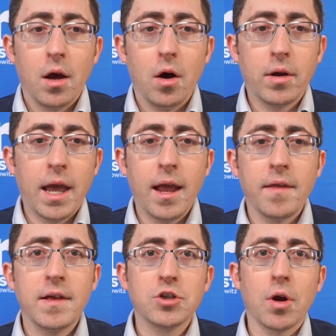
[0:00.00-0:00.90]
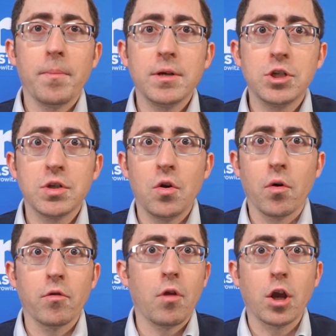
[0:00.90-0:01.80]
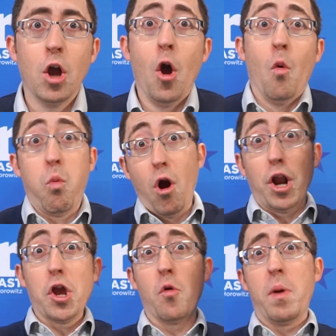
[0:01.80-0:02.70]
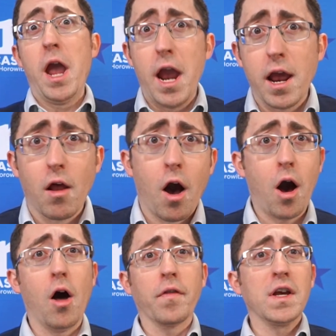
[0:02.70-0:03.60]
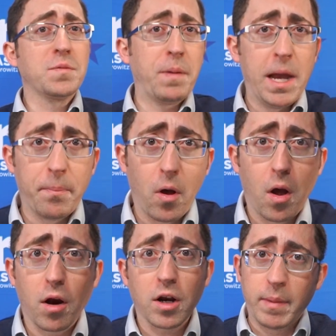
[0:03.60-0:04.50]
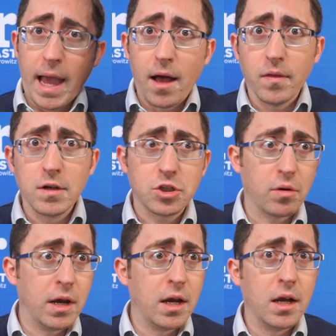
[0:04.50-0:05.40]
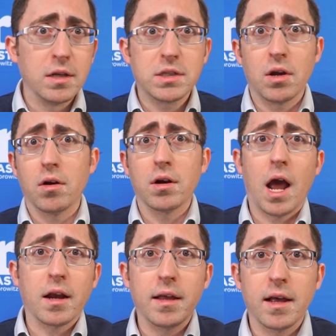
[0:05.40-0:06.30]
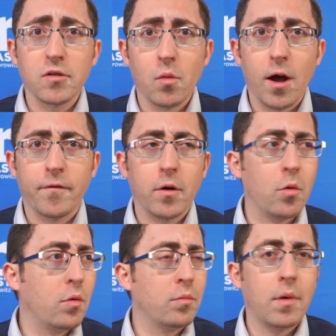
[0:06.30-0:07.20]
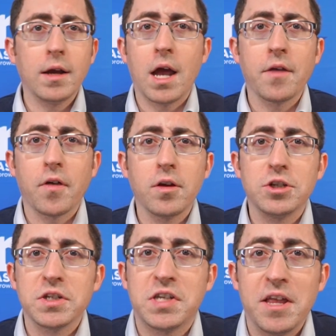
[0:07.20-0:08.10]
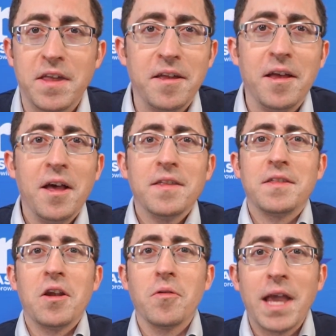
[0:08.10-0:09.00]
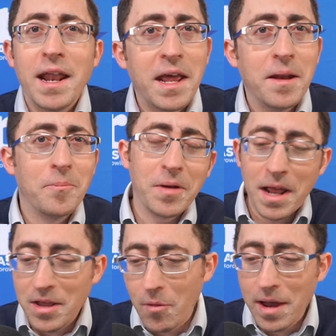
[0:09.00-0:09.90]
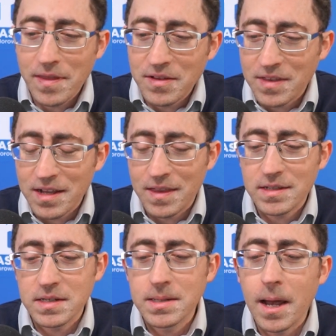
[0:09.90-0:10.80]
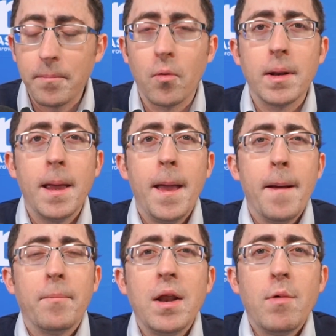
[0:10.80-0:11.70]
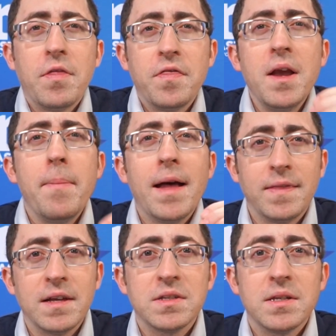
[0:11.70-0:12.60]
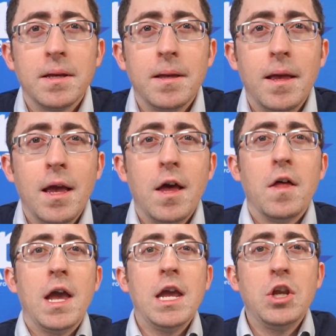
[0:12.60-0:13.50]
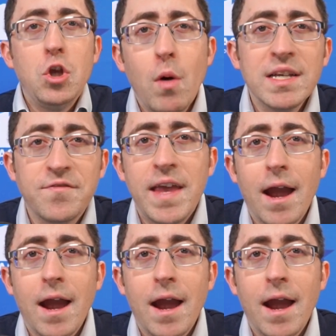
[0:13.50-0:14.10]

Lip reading: Okay, and then Trump issues an order. They're like, what do you mean? All these people are going to be out in the streets. They're not going to get their welfare. Well, I thought you just said that they don't get it. But anyway, that's a side point. But anyway, think about this. In U.S. v.